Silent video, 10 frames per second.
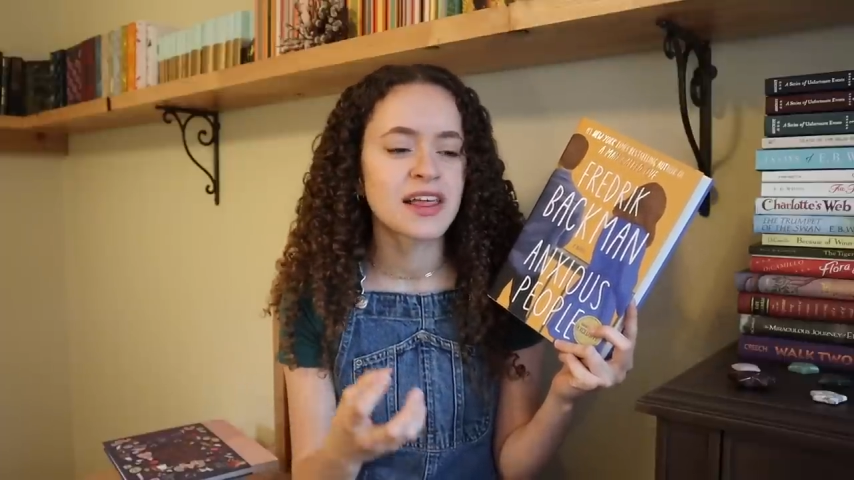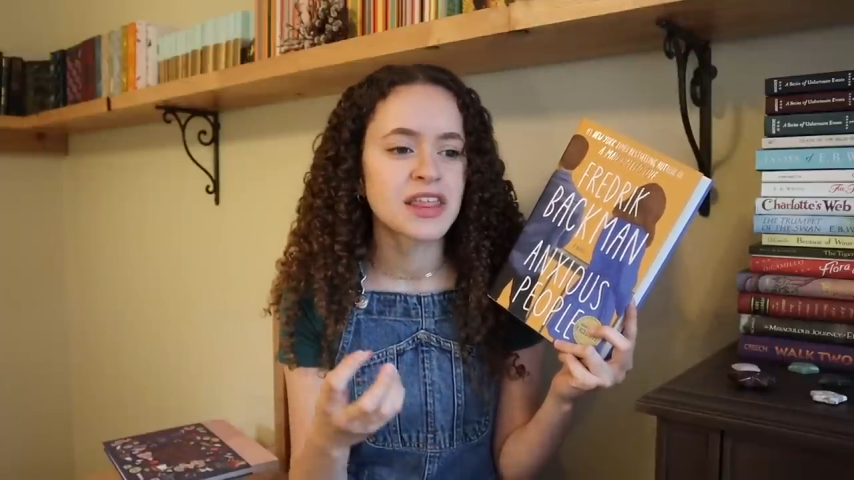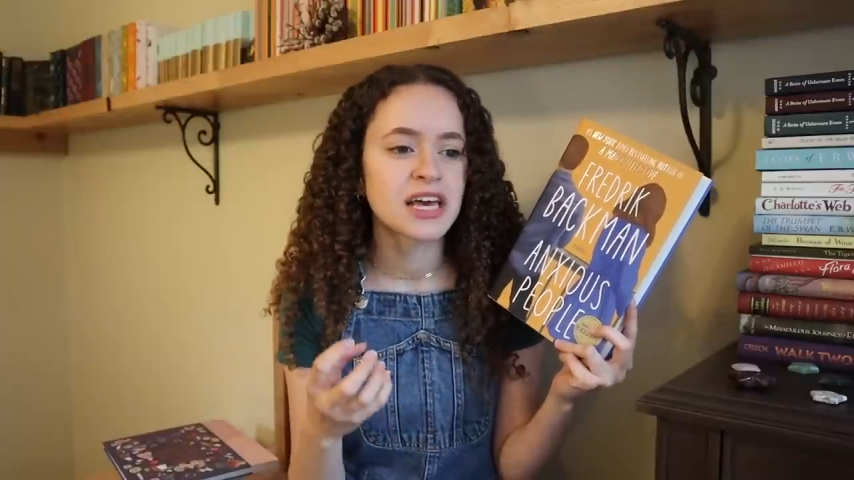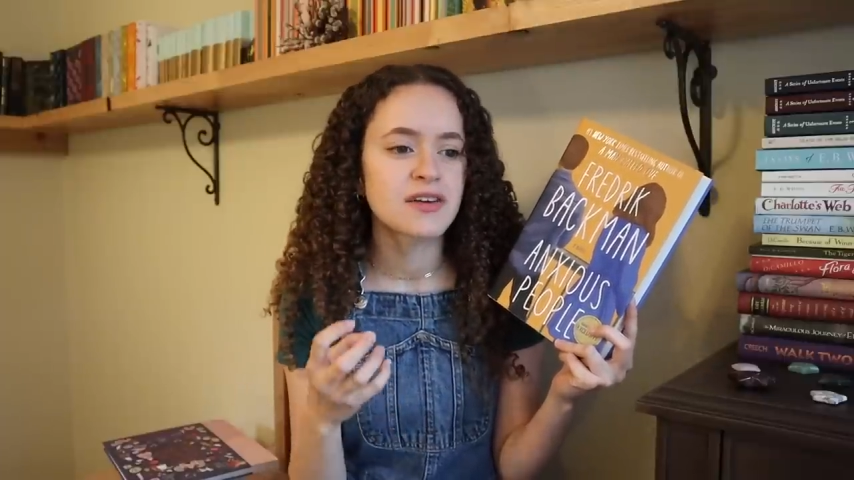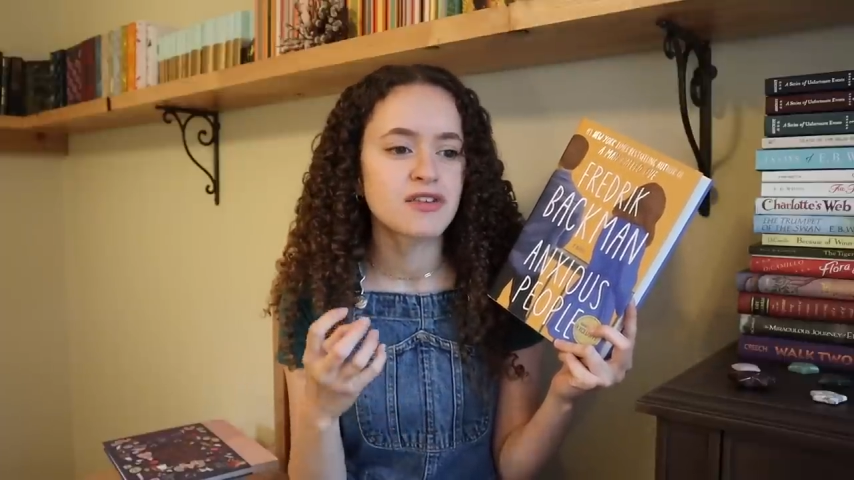I
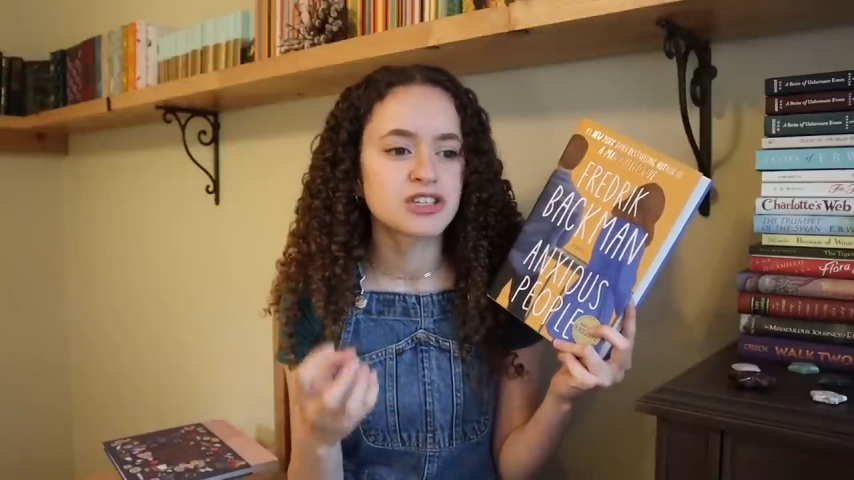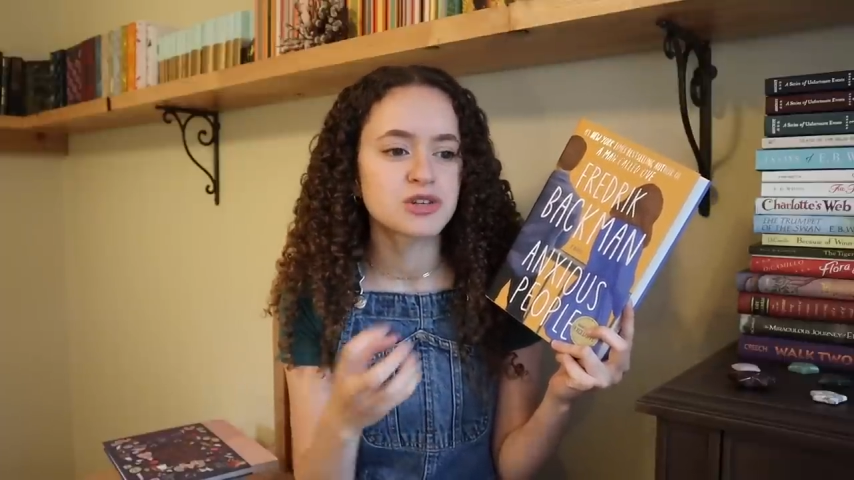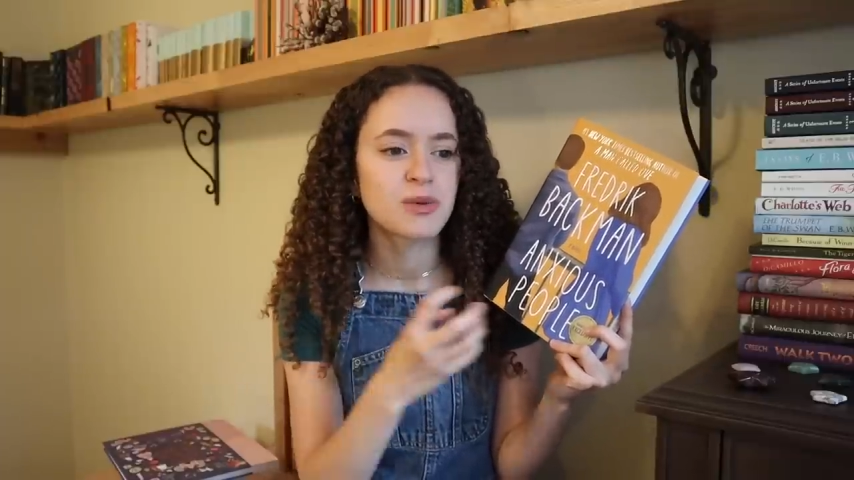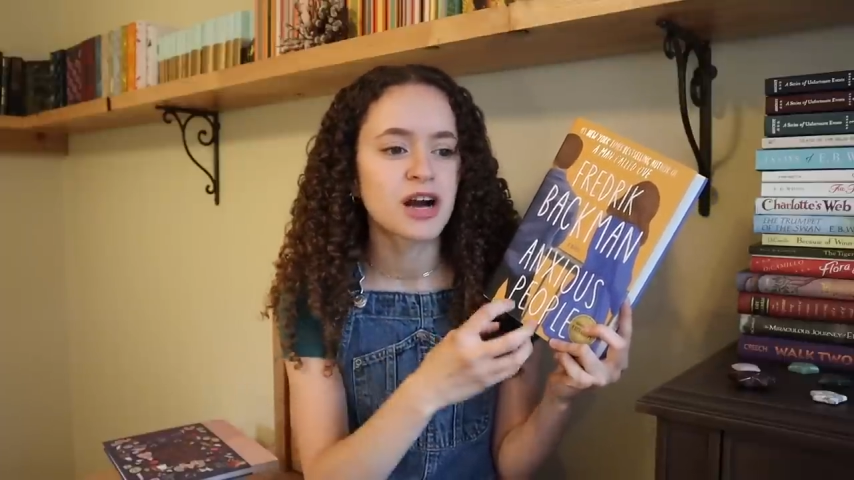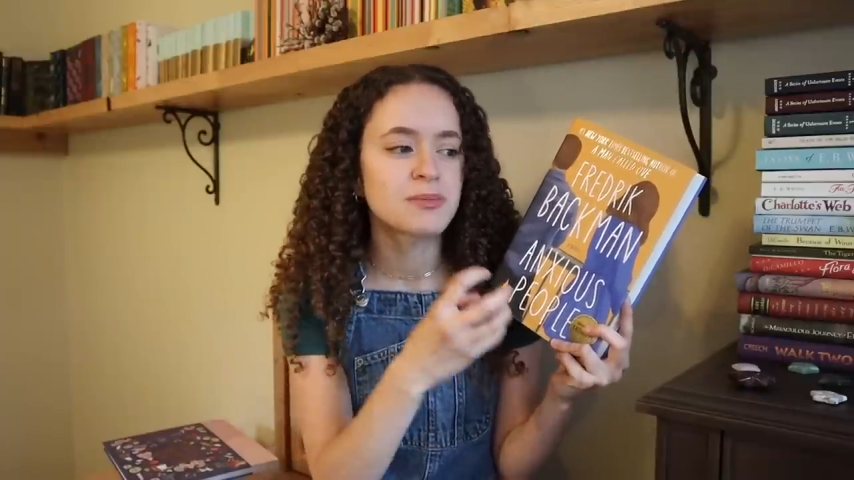think
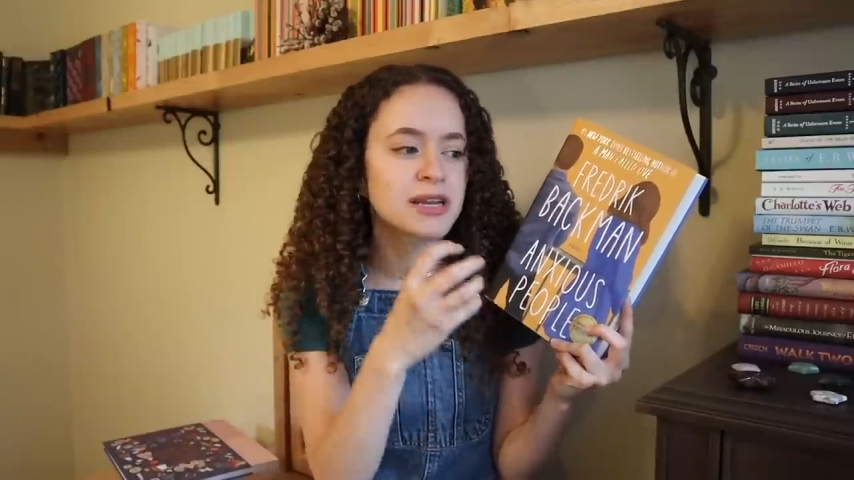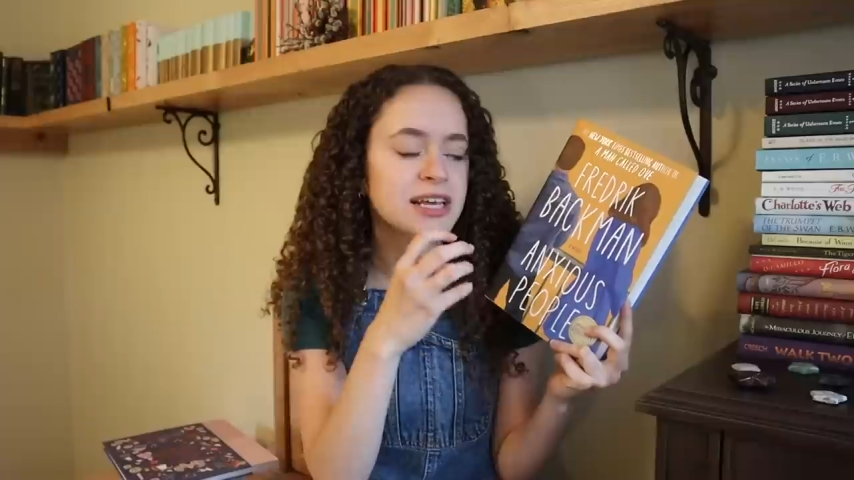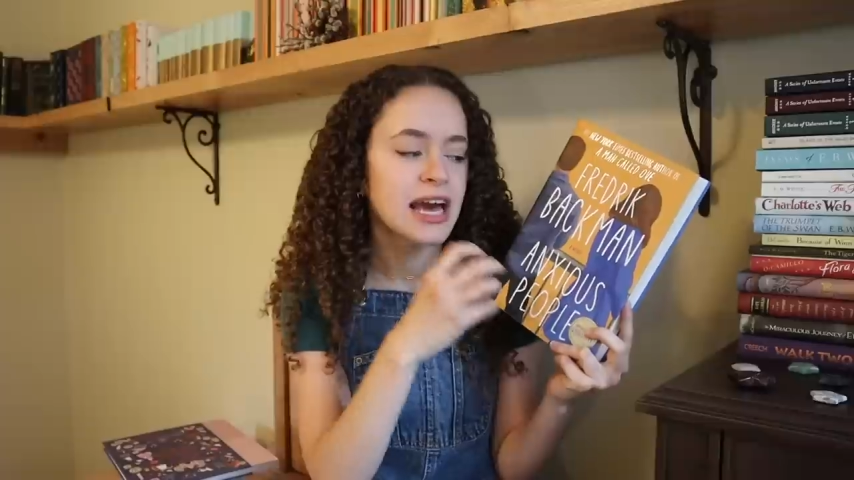Frederick Bachman